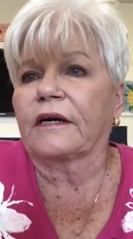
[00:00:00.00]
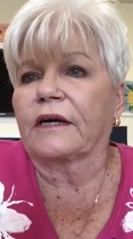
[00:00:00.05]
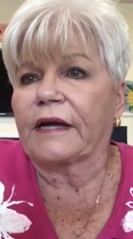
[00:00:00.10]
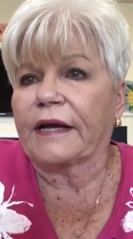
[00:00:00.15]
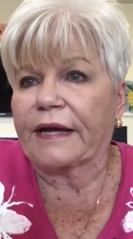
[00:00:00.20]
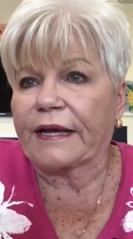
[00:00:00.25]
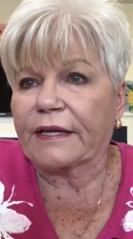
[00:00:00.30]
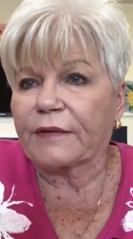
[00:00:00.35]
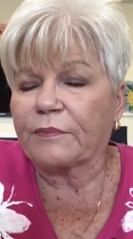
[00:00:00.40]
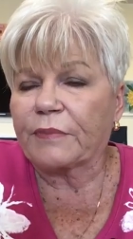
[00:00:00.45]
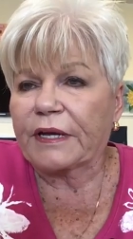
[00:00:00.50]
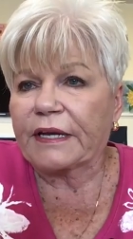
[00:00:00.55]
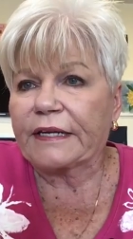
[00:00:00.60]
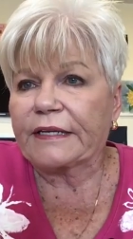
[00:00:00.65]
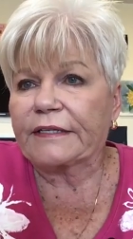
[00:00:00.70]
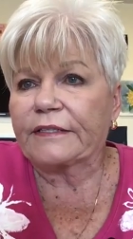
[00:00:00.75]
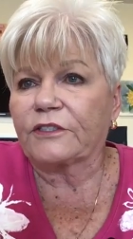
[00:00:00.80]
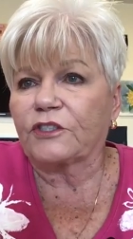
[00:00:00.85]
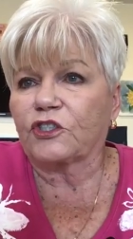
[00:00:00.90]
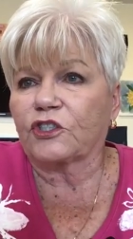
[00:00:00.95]
a
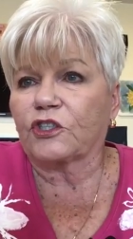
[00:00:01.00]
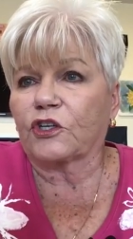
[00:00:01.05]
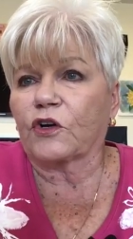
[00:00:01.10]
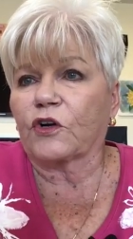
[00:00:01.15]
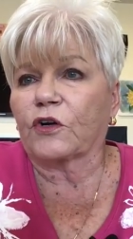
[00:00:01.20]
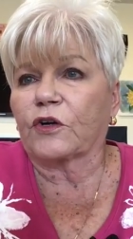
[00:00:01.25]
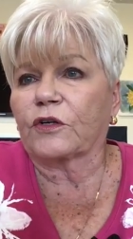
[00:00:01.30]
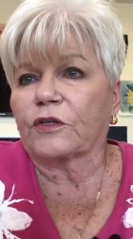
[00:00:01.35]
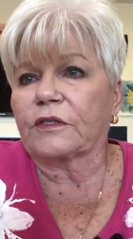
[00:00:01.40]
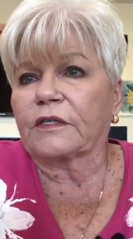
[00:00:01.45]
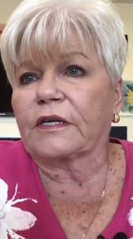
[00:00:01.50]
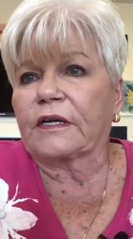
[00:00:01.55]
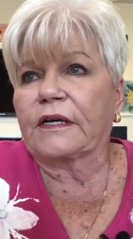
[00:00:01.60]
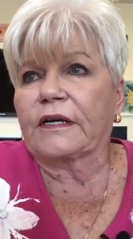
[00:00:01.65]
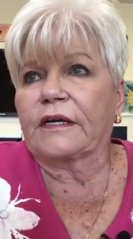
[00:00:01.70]
hand-painted shirt